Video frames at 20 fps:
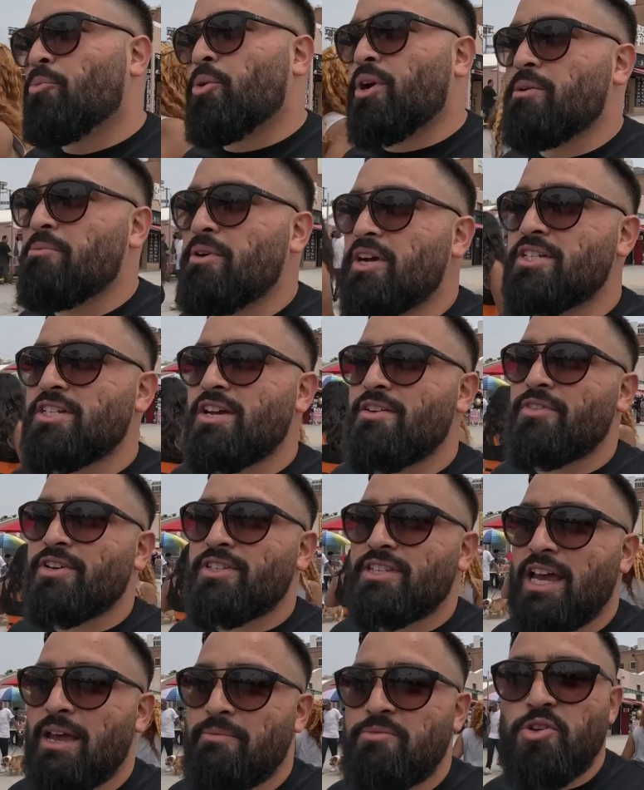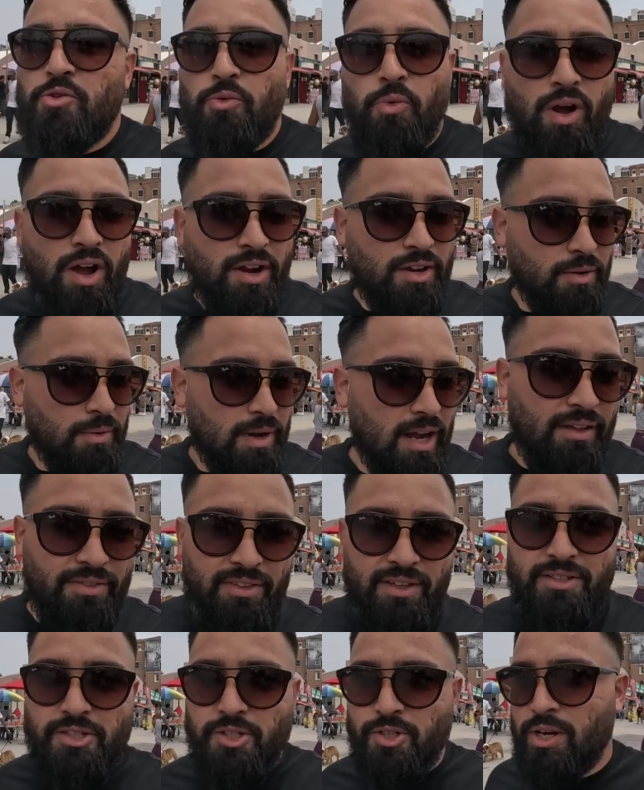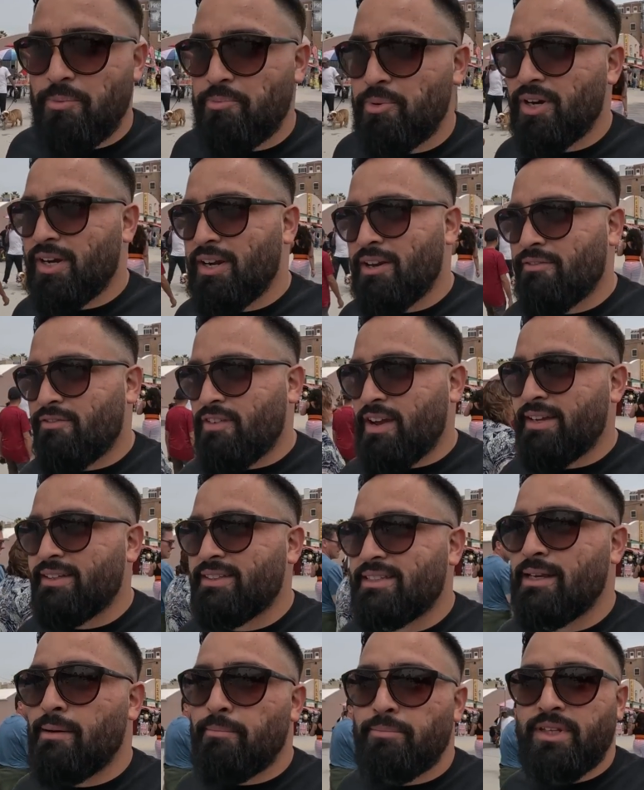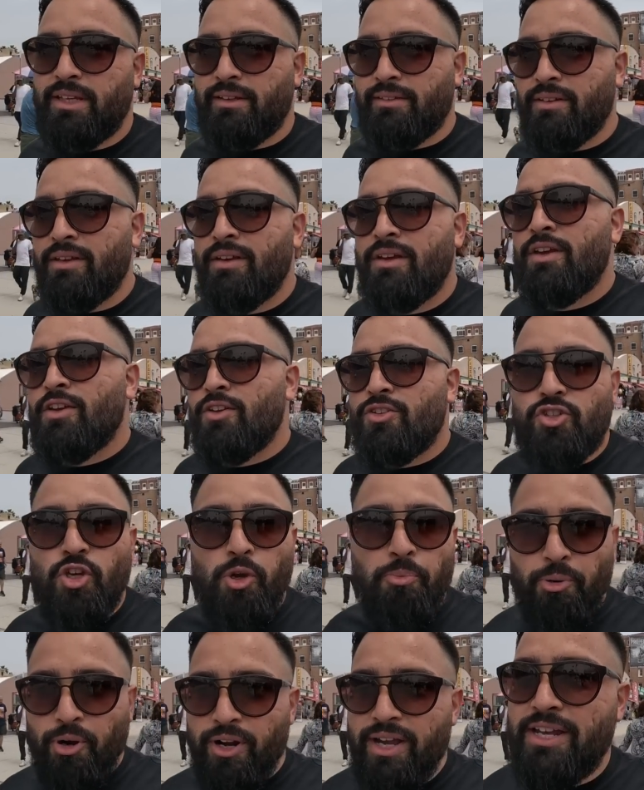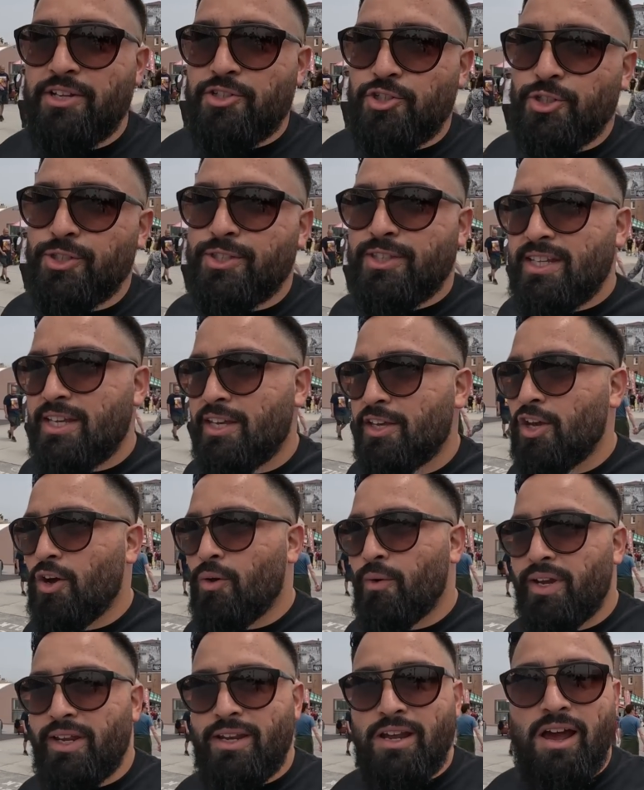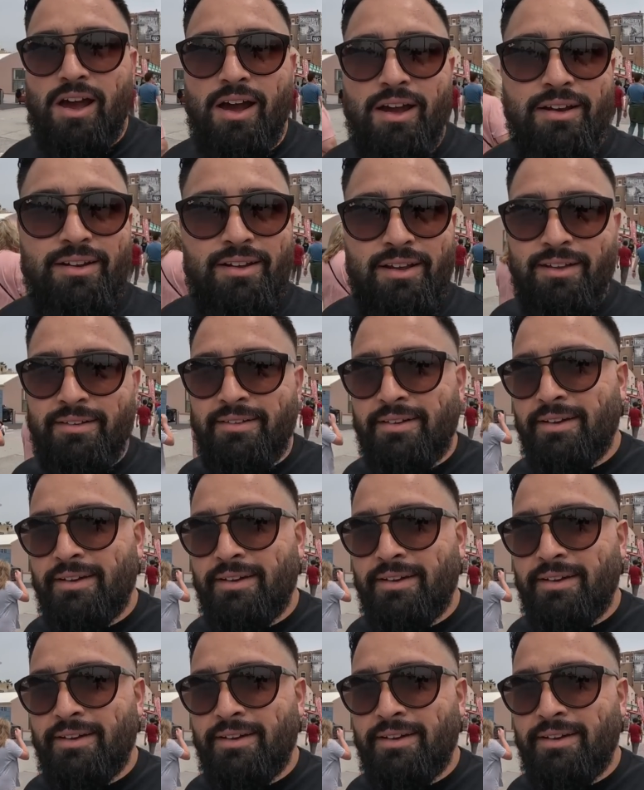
pretty much every time you walk around this strip, you're gonna find something super interesting going on.